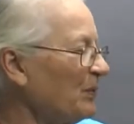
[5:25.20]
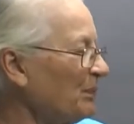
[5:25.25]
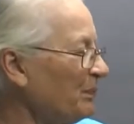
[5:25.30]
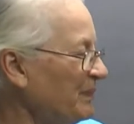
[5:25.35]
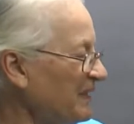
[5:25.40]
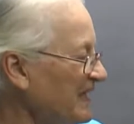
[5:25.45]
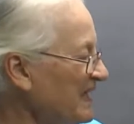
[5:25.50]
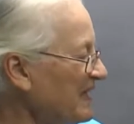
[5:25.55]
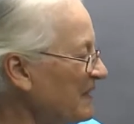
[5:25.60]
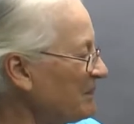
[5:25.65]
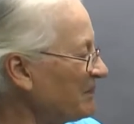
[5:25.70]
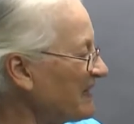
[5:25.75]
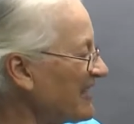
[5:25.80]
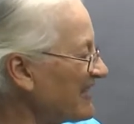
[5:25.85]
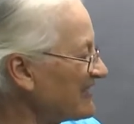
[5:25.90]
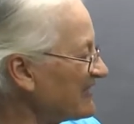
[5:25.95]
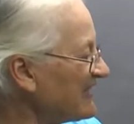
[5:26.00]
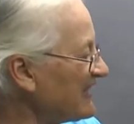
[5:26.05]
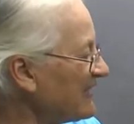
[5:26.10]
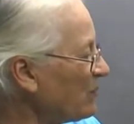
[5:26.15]
beamed
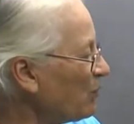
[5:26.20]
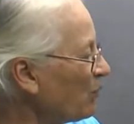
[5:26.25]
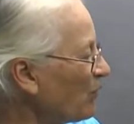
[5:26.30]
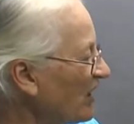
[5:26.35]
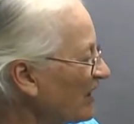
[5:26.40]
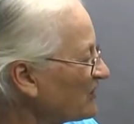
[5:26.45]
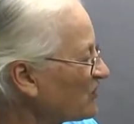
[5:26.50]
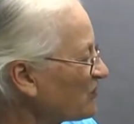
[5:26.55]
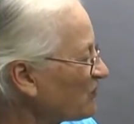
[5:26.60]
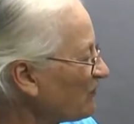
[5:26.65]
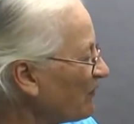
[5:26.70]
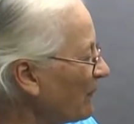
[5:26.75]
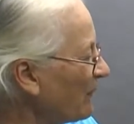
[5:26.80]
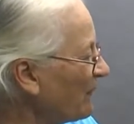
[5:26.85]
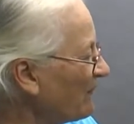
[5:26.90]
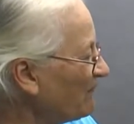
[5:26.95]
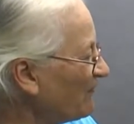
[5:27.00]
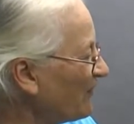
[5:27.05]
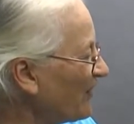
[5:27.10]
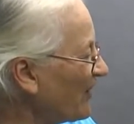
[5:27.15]
as he watched from
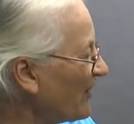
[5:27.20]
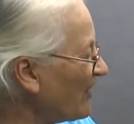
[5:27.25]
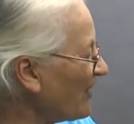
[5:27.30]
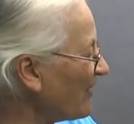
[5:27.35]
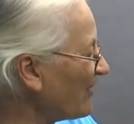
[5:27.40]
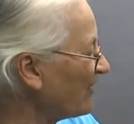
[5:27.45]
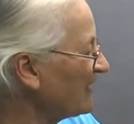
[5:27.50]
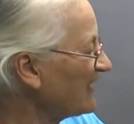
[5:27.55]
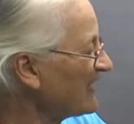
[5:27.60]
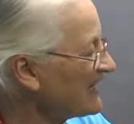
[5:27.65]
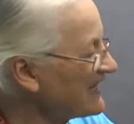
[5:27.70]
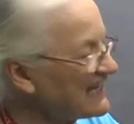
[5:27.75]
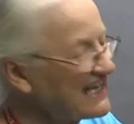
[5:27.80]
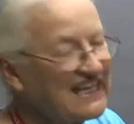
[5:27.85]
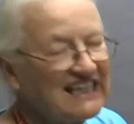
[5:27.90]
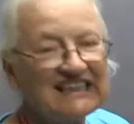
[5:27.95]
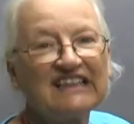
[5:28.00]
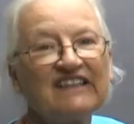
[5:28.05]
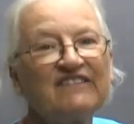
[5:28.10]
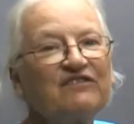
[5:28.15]
afar. He
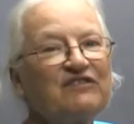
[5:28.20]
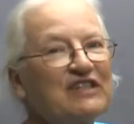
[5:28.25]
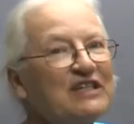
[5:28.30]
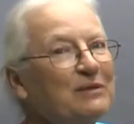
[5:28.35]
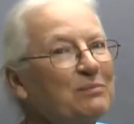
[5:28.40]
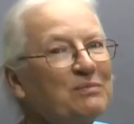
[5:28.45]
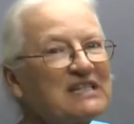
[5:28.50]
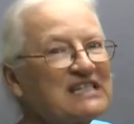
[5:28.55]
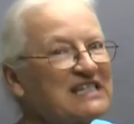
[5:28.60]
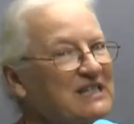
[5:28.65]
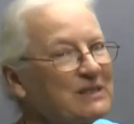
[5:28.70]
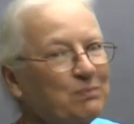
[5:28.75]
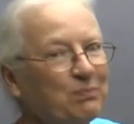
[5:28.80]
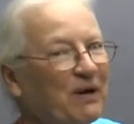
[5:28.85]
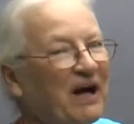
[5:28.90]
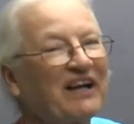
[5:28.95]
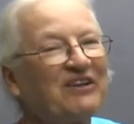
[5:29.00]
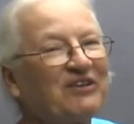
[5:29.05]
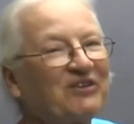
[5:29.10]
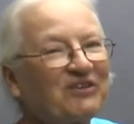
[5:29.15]
lifted Miss
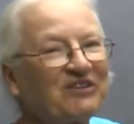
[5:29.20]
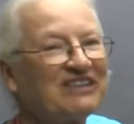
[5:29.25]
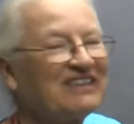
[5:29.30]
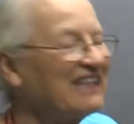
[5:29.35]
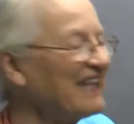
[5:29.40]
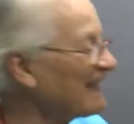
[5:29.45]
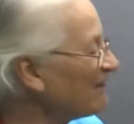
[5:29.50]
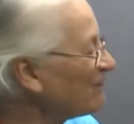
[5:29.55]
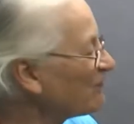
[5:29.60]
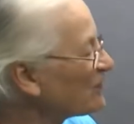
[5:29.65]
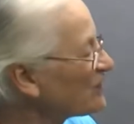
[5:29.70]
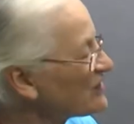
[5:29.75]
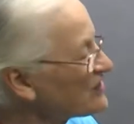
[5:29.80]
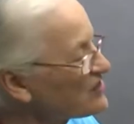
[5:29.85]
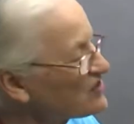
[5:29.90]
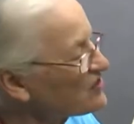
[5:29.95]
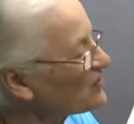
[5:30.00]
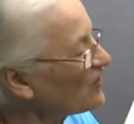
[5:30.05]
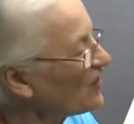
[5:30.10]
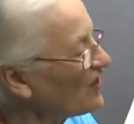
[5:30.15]
Spider and gave her a
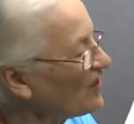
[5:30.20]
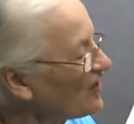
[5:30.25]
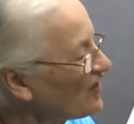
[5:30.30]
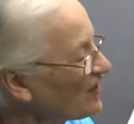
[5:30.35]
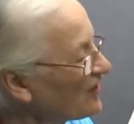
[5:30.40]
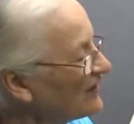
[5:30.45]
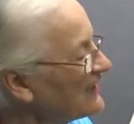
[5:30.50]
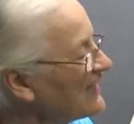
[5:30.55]
star.